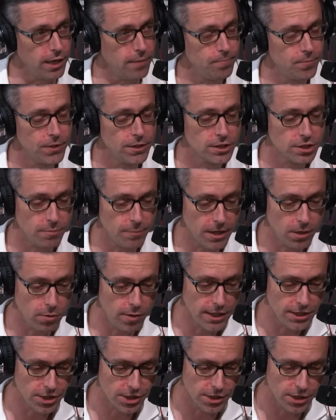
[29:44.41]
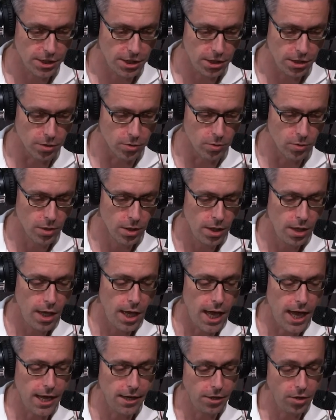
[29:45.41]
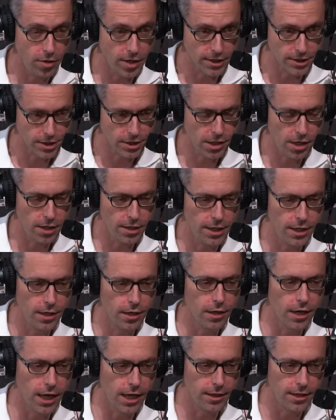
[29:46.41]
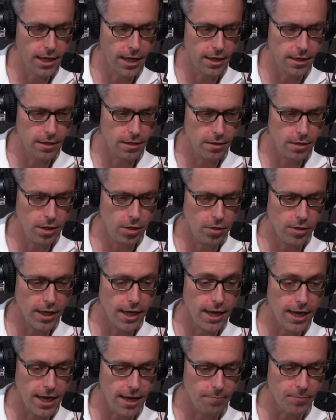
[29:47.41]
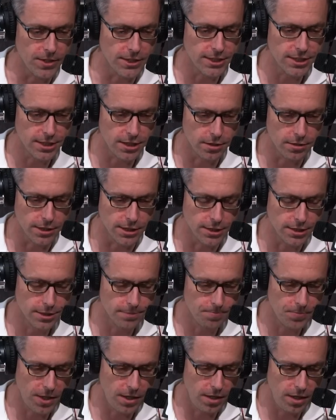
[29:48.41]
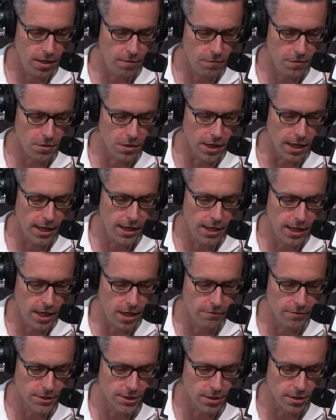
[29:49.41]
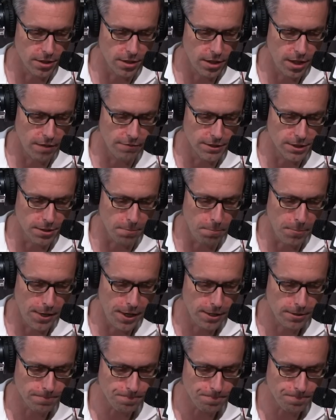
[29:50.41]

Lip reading: Mm-hmm. So my question to you, and you can start here and then you can cap the series if you'd like and give us a pick.